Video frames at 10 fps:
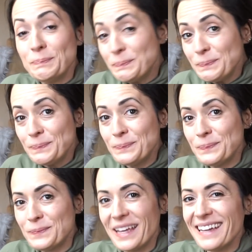
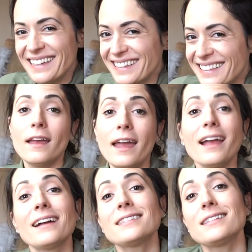Hey
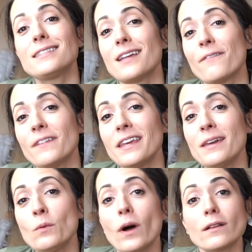guys, it's
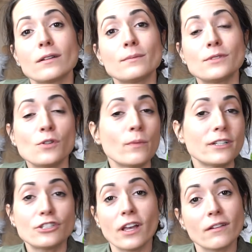Stephanie. Welcome to my
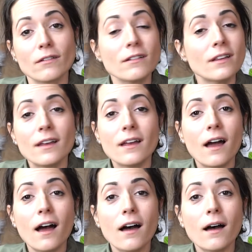channel.
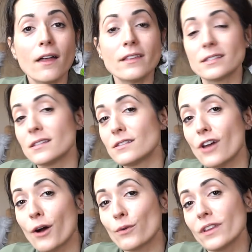This is
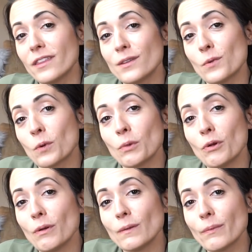not really the
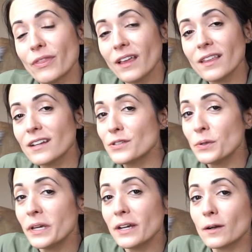normal thing that I
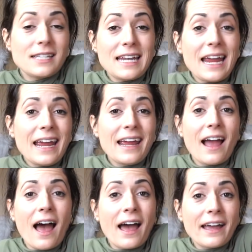do here. Today
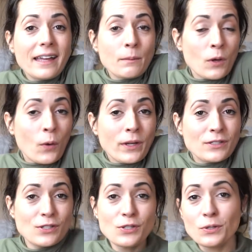I am going
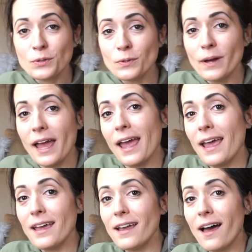to do
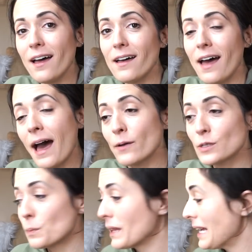a
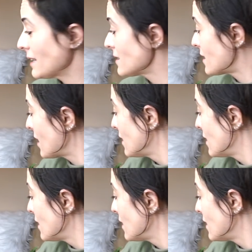houseplant